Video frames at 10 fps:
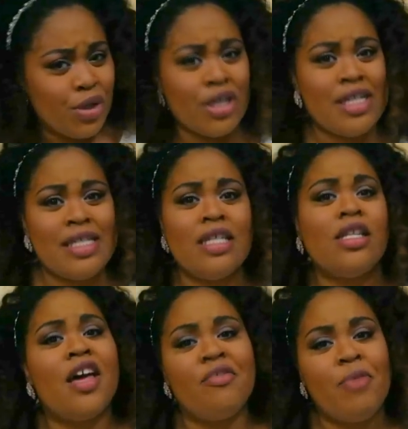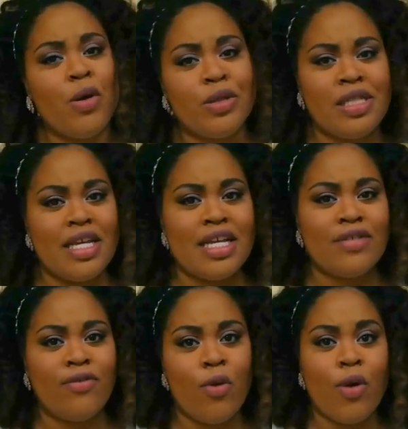you're gonna see a lot of
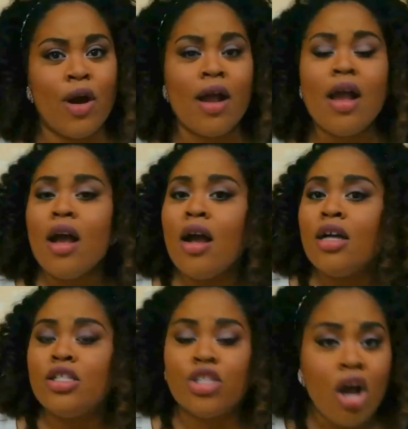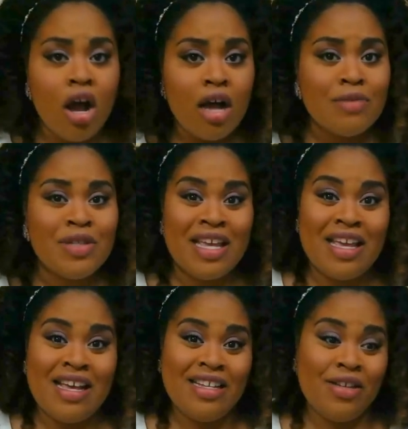postings for jobs,
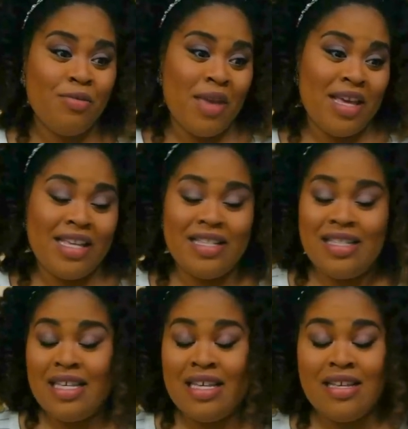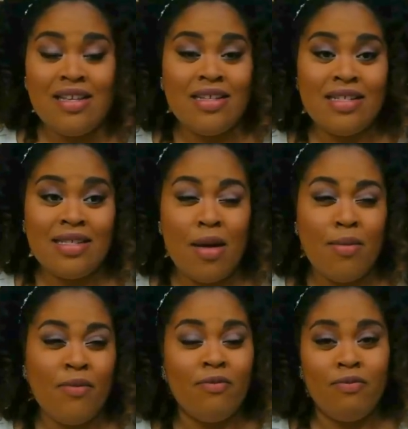and you may see
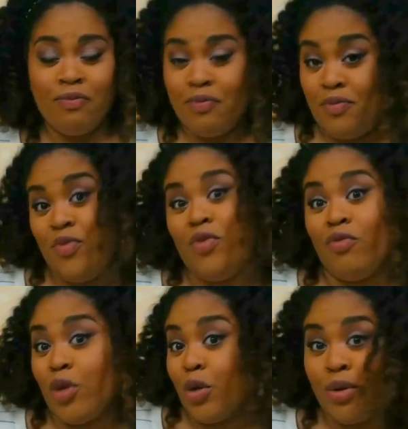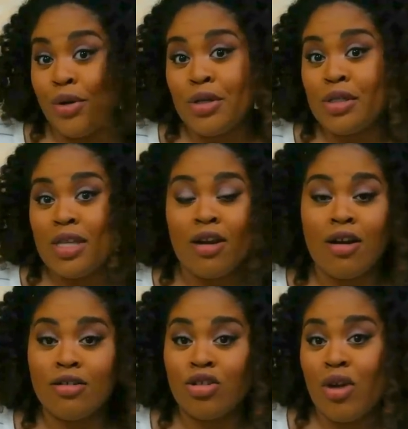some recruiters that
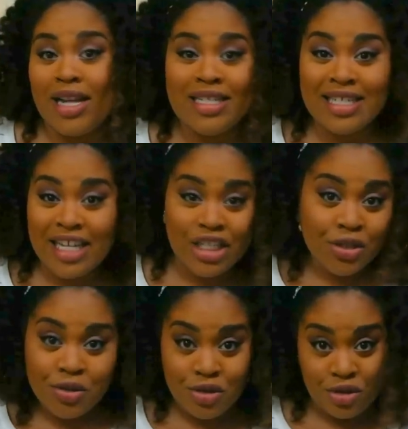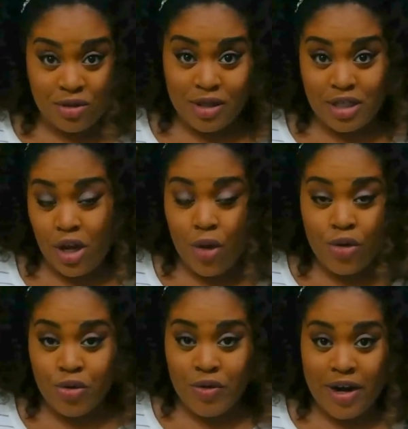are trying to get you to go
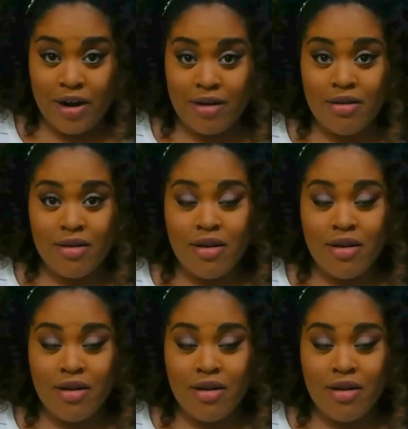through their